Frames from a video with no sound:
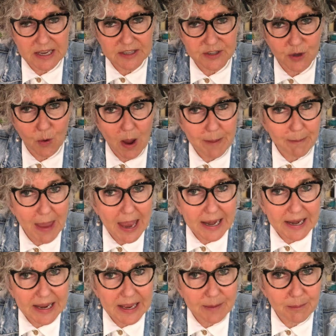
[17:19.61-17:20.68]
And so I met
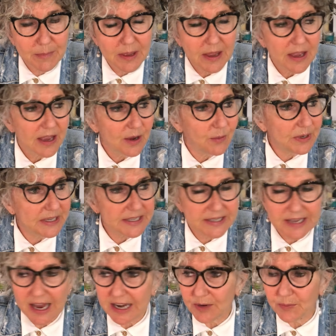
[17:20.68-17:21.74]
him. We
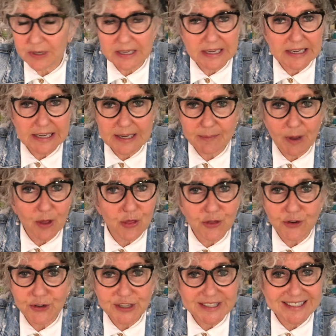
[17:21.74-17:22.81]
decided we needed about
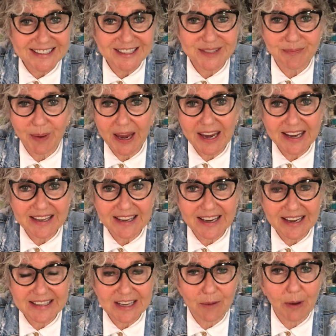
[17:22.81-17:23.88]
36
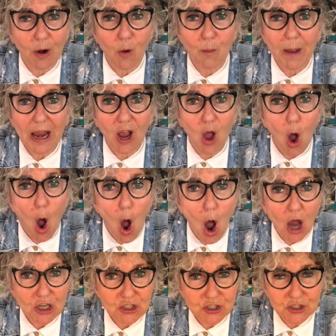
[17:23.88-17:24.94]
paintings. I went, oh my
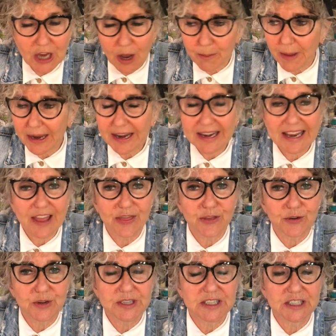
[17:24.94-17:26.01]
gosh, how am I gonna get
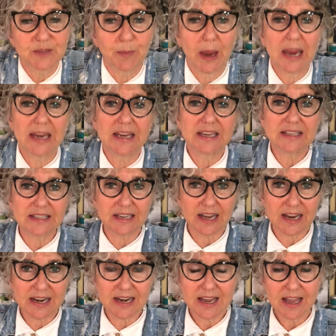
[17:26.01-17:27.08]
36 paintings
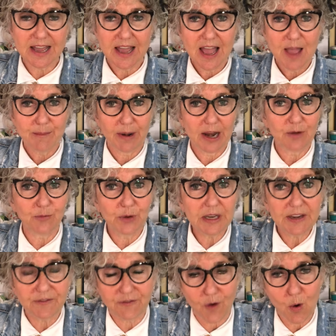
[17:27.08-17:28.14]
done? But I
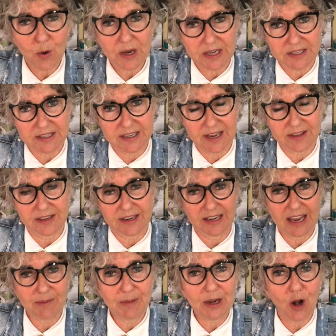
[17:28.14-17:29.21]
really focused and I thought it
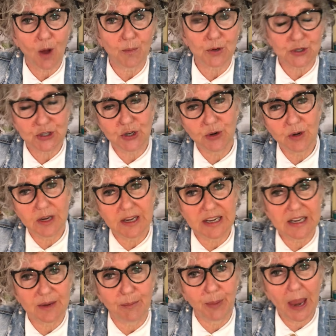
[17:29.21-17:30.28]
gave me an
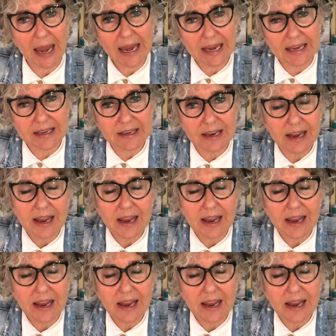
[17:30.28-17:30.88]
opportunity to paint.